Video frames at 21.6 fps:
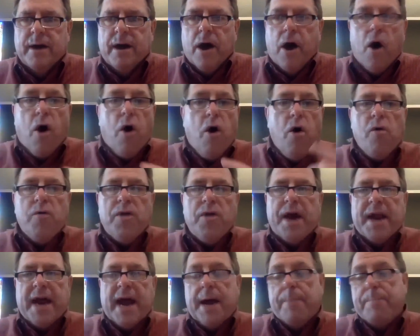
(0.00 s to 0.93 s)
All
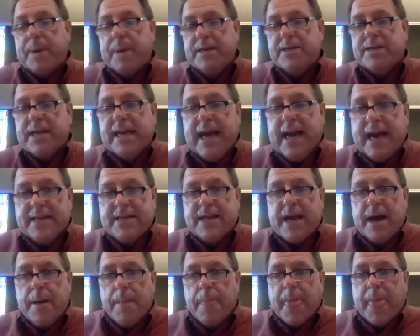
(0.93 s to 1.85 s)
that happened. And see, guys,
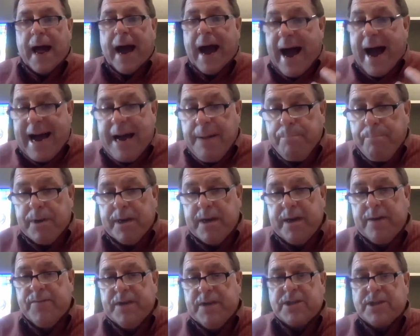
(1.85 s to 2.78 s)
I
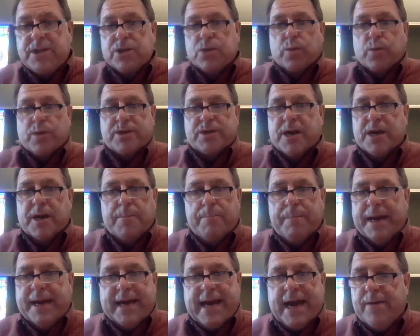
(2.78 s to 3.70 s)
believe this is what's going to
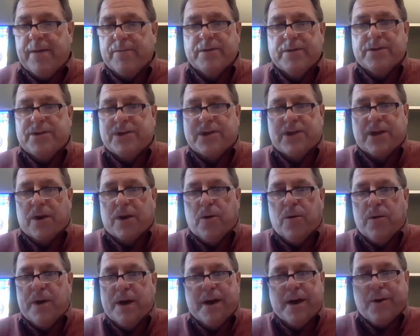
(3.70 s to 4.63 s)
make heaven
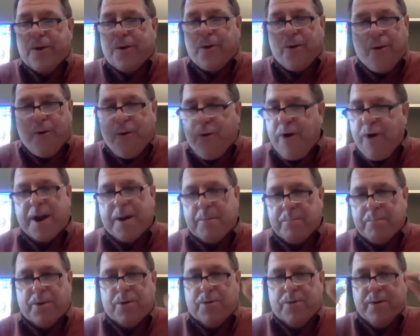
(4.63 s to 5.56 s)
so
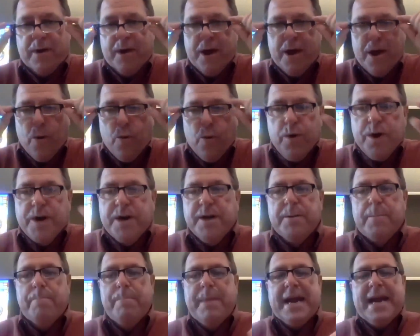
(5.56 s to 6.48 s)
incredible. We're going
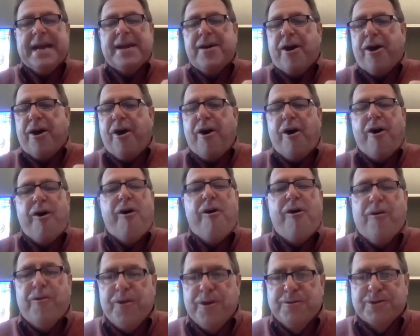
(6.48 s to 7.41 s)
to meet
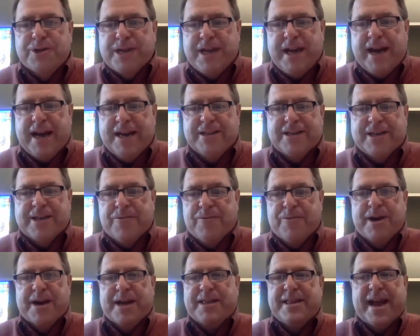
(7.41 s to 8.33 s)
all those guys that
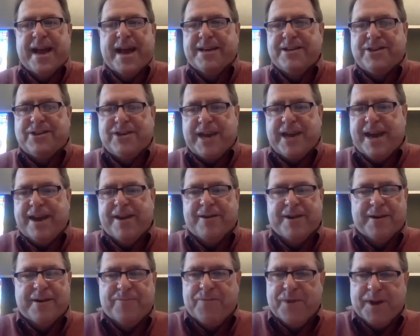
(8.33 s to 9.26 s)
were in that
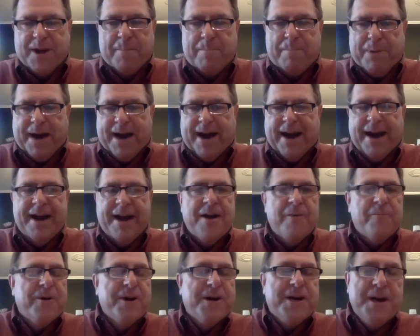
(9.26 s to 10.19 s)
jail in Philippi.
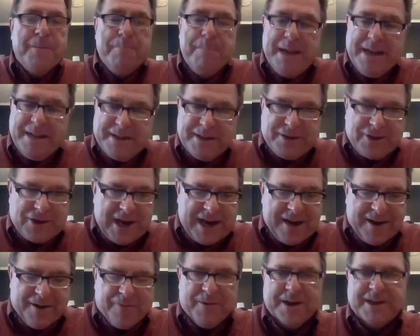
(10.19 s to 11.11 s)
We're going to meet the
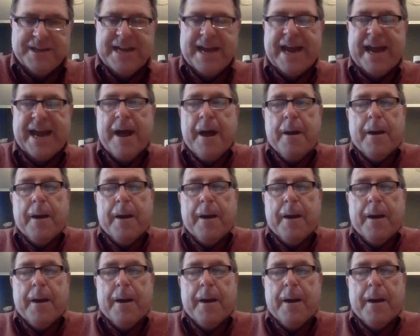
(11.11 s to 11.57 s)
jailer one day,